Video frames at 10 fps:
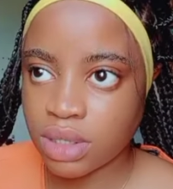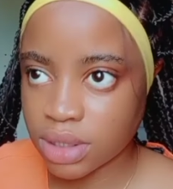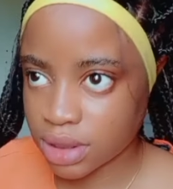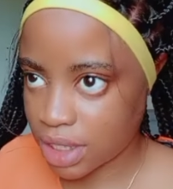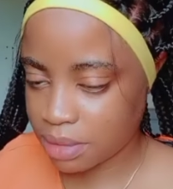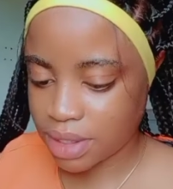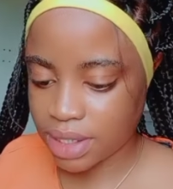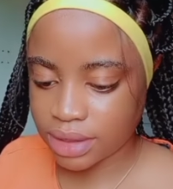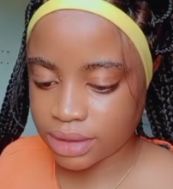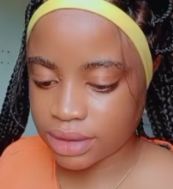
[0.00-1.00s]
The time now
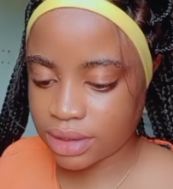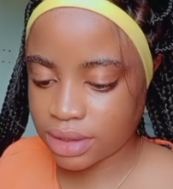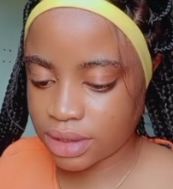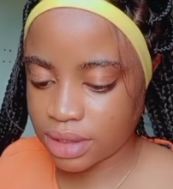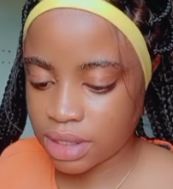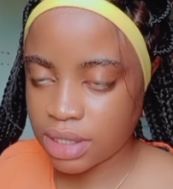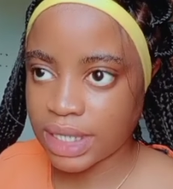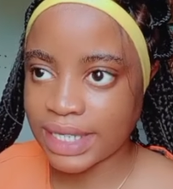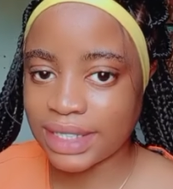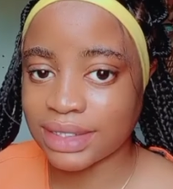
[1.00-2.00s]
is
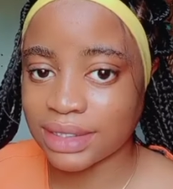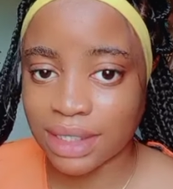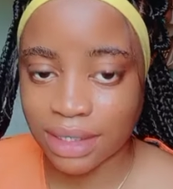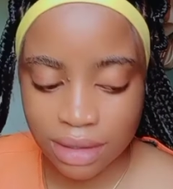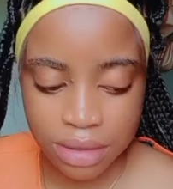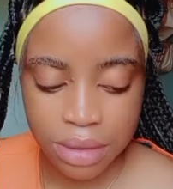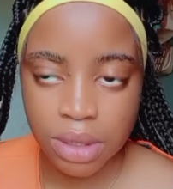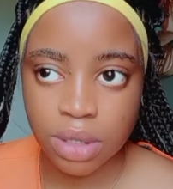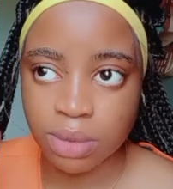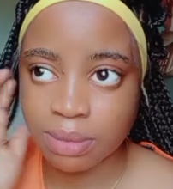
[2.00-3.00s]
9:33.
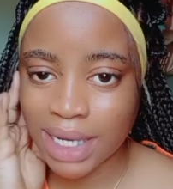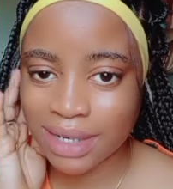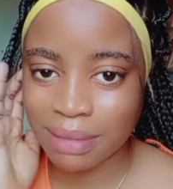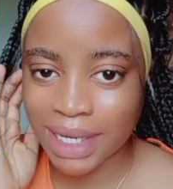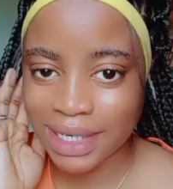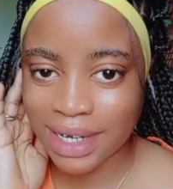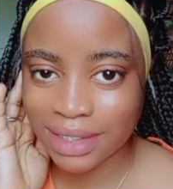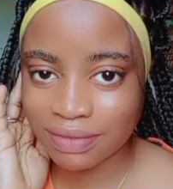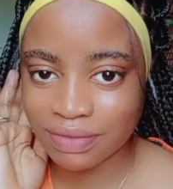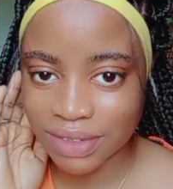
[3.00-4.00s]
We'll be back by
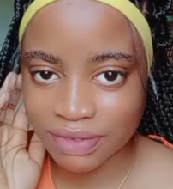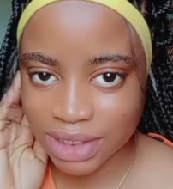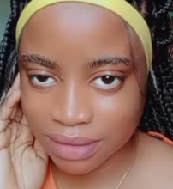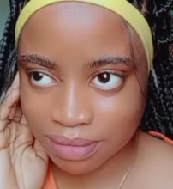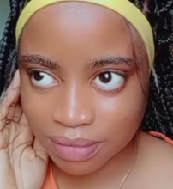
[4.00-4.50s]
9:50.